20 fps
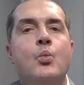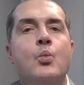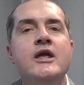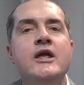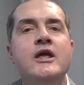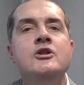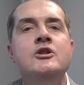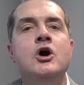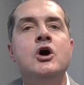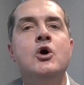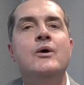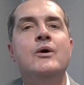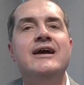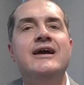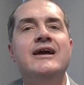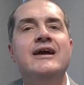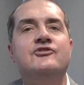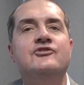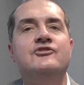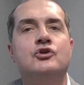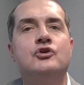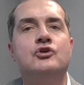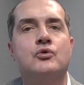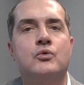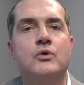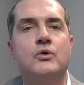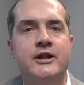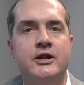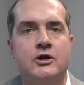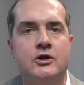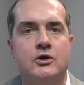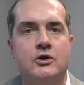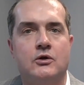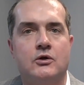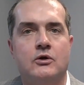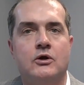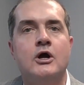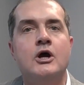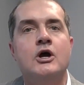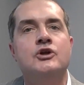We know it's
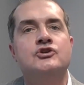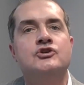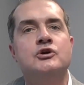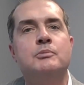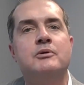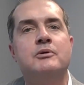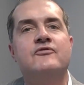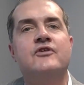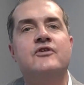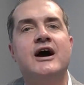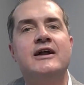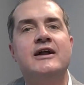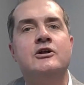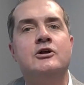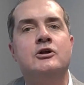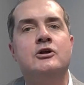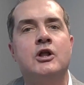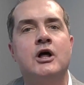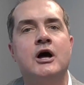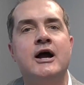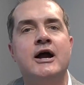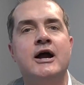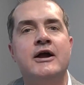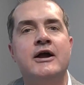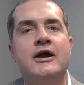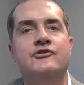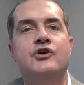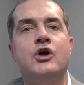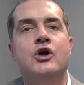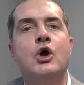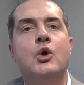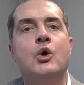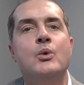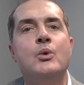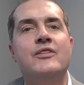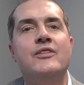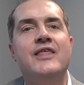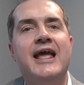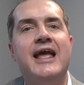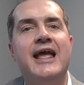critical to provide clients
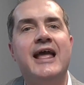with